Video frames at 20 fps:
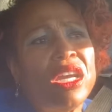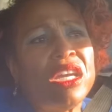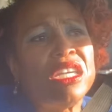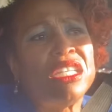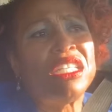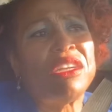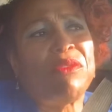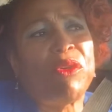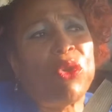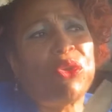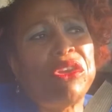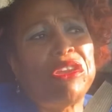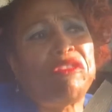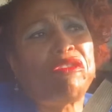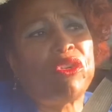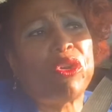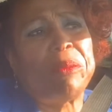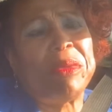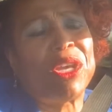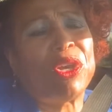she voted
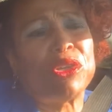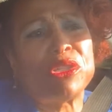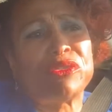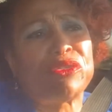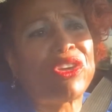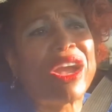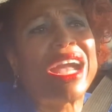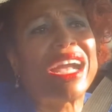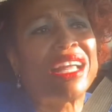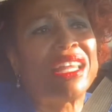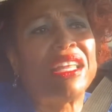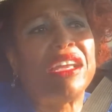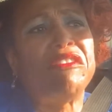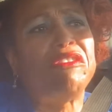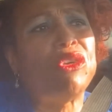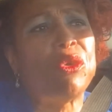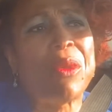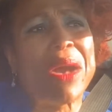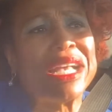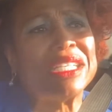for, because frankly, if
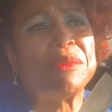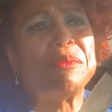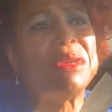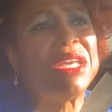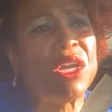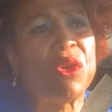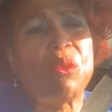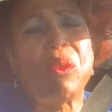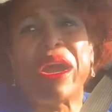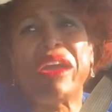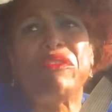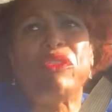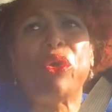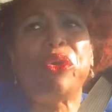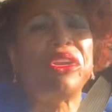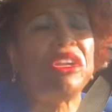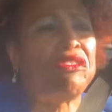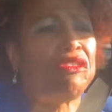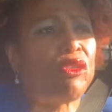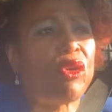you ask me who I
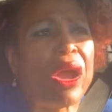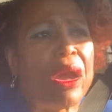voted for,